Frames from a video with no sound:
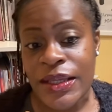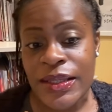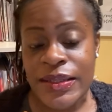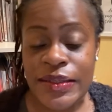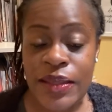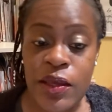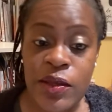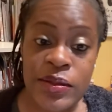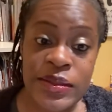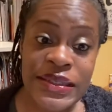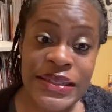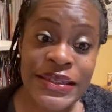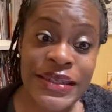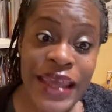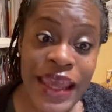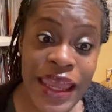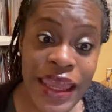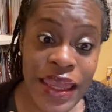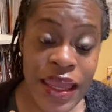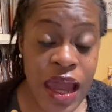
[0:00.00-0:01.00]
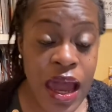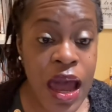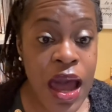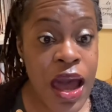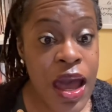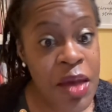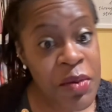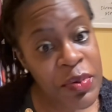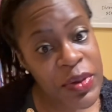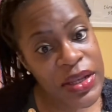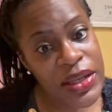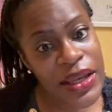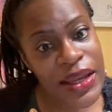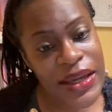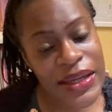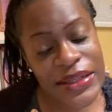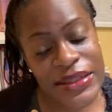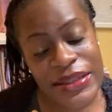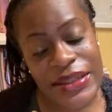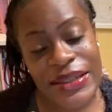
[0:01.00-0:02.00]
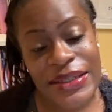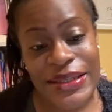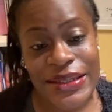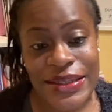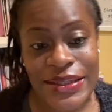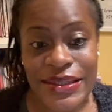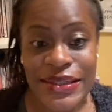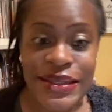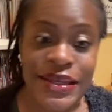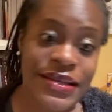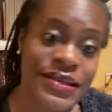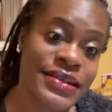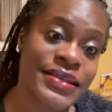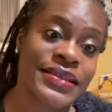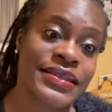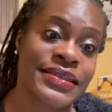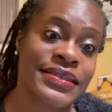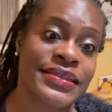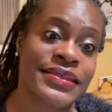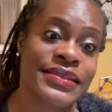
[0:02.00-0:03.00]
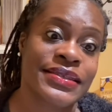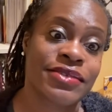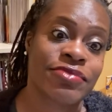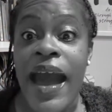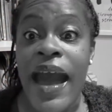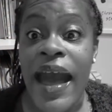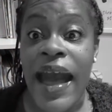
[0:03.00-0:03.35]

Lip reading: So today I would like to discuss